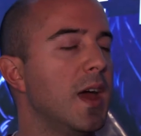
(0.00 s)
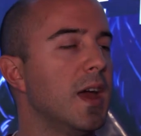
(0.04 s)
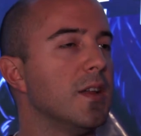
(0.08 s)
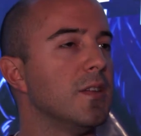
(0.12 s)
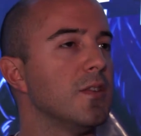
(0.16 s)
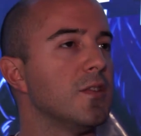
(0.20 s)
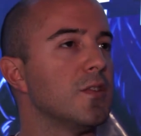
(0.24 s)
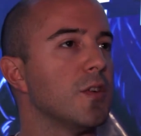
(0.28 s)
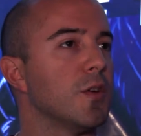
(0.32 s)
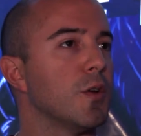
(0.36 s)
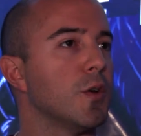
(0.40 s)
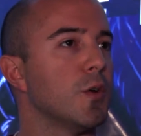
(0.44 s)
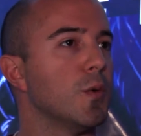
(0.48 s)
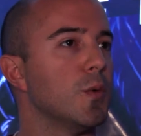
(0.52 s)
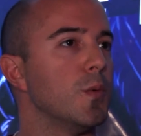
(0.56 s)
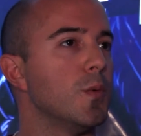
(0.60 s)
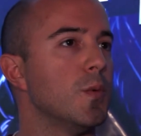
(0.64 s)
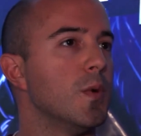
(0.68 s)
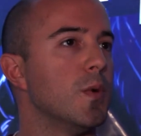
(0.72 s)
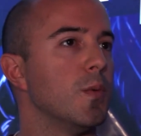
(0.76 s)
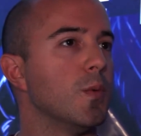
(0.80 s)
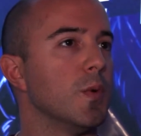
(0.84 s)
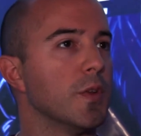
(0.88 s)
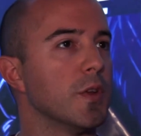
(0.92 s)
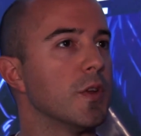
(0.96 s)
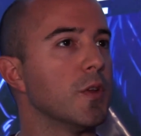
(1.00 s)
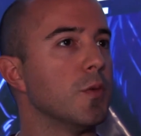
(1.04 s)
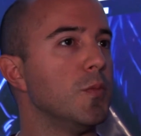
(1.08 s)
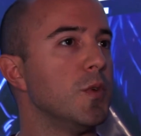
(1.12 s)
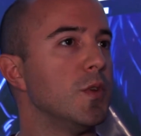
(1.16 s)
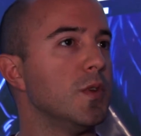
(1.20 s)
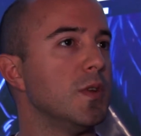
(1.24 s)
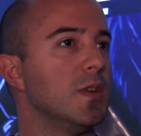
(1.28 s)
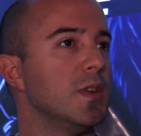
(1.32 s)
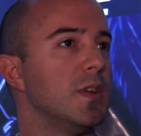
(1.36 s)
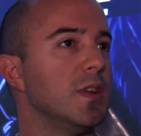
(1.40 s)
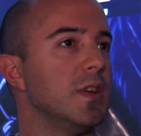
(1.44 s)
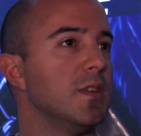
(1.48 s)
And so when the
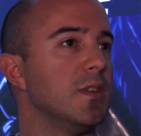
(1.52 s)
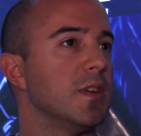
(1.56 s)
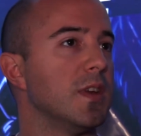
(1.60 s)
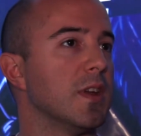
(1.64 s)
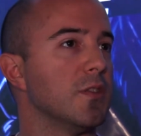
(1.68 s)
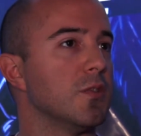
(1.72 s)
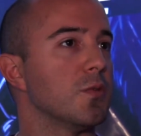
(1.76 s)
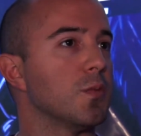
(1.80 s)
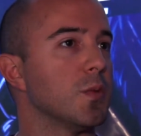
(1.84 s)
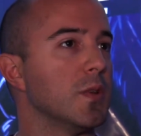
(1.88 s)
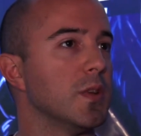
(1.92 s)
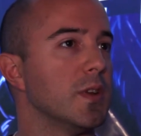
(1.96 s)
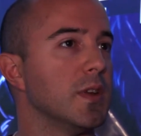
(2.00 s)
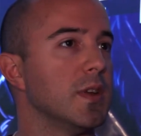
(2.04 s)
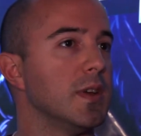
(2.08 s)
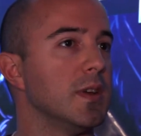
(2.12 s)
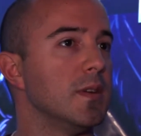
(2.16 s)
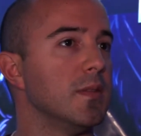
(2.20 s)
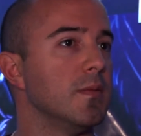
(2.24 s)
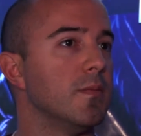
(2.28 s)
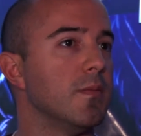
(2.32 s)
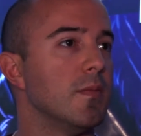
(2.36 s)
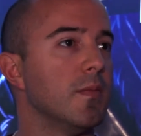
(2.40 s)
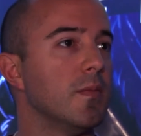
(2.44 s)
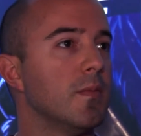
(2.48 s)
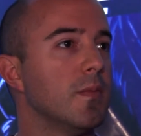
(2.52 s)
community gets really